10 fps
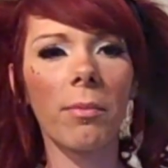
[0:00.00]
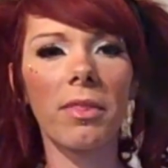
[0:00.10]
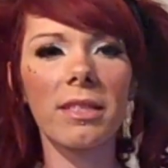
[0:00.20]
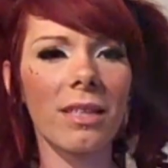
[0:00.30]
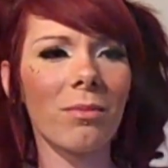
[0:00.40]

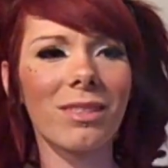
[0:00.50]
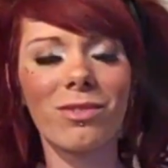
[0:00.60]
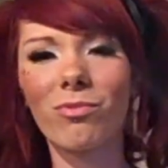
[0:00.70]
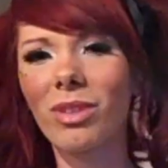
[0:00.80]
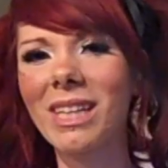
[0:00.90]
This game
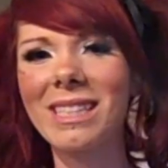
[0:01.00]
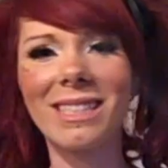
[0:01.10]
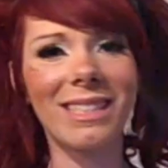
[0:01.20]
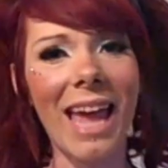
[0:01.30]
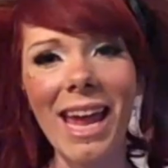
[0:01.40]
doesn't really
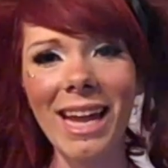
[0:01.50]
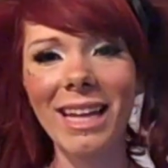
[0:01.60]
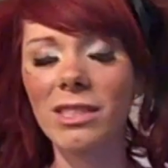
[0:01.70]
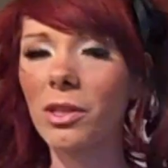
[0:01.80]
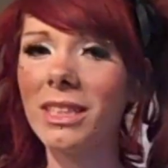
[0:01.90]
say
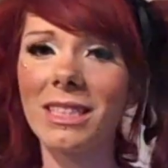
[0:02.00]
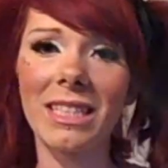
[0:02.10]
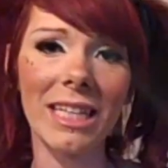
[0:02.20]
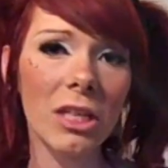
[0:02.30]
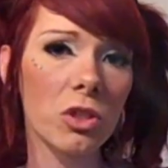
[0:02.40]
it's going to
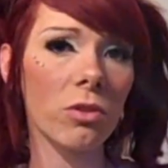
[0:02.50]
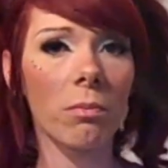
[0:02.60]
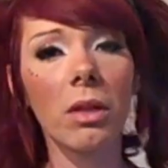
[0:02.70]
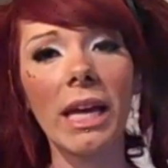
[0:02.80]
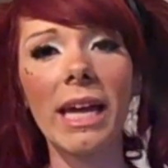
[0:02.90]
teach you to
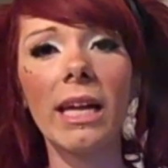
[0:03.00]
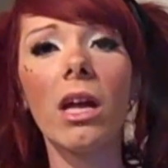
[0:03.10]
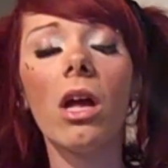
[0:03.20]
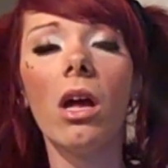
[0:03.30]
play.